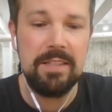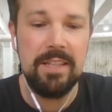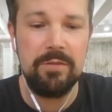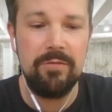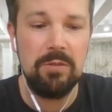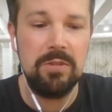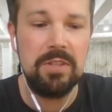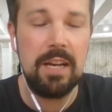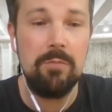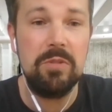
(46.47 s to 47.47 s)
he has
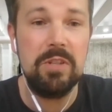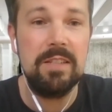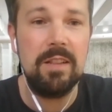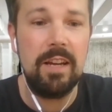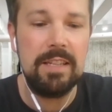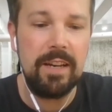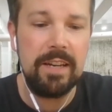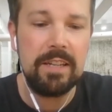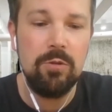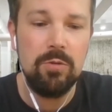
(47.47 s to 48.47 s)
founded companies like
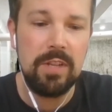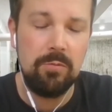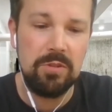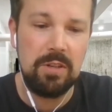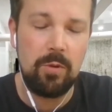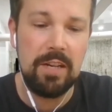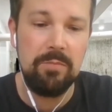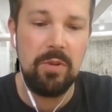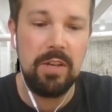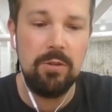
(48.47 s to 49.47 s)
Yaiku that was acquired
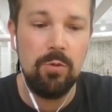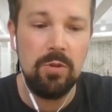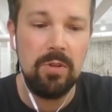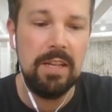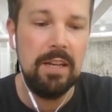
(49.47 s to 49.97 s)
by Google,